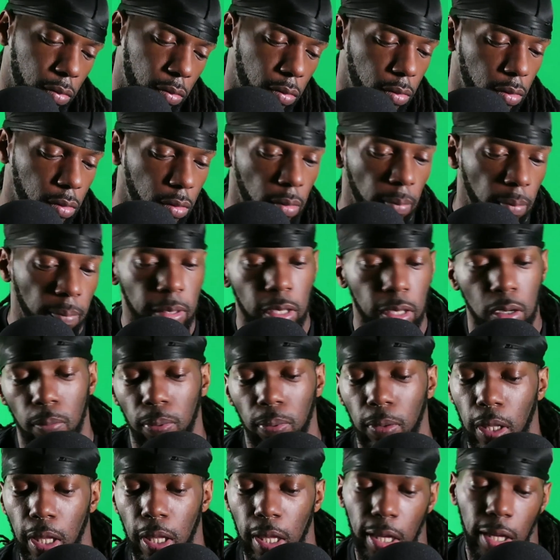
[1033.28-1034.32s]
meal
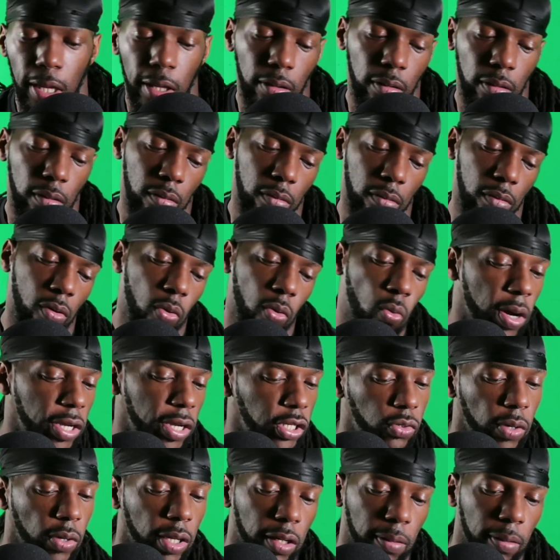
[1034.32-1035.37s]
plan, weight
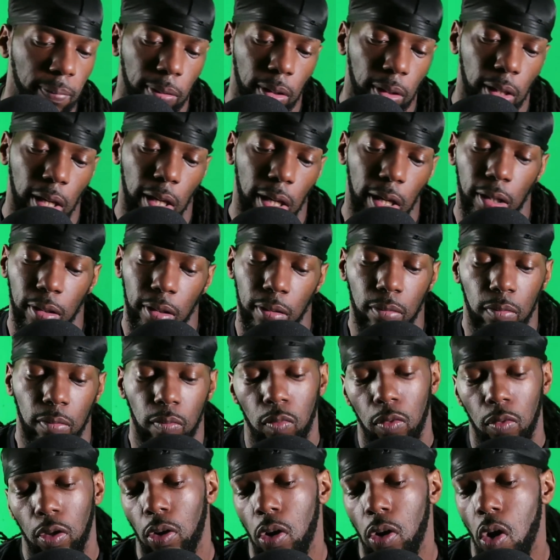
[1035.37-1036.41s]
training plan,
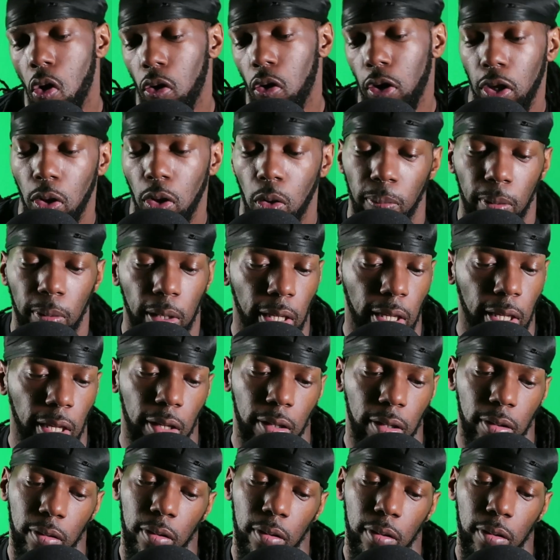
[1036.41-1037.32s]
cardio plan,